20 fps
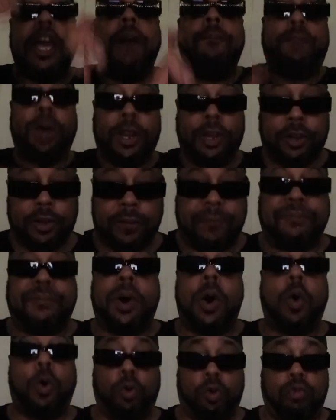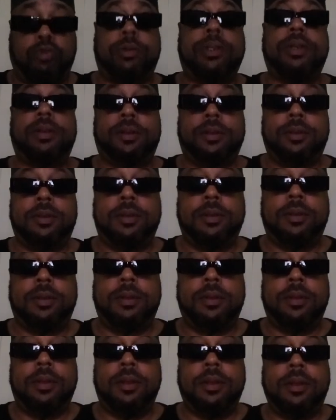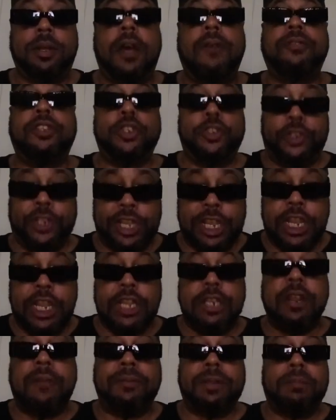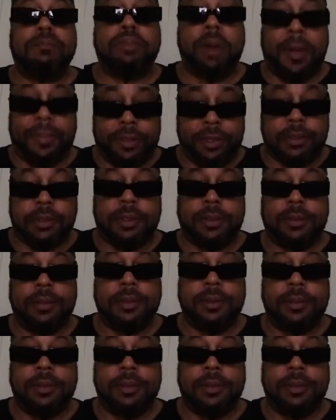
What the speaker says: up under the fold of the dean of the brothers.